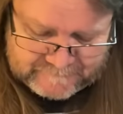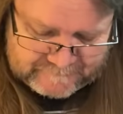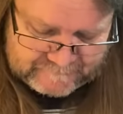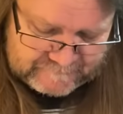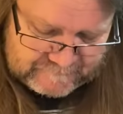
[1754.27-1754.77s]

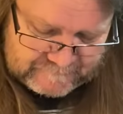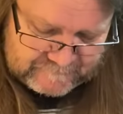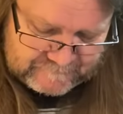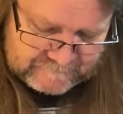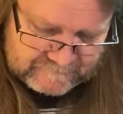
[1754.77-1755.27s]

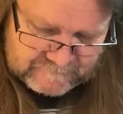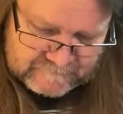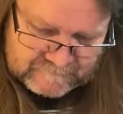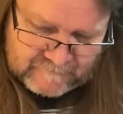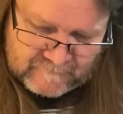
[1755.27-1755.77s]

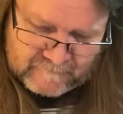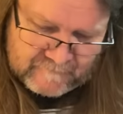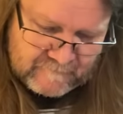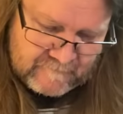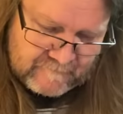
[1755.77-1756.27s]

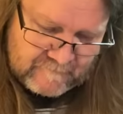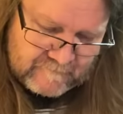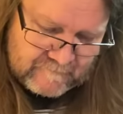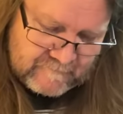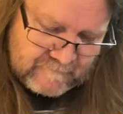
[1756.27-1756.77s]

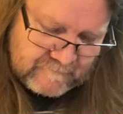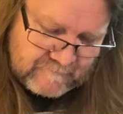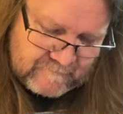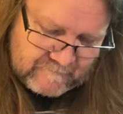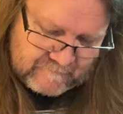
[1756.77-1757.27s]

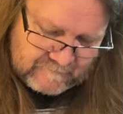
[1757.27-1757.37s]
[no speech]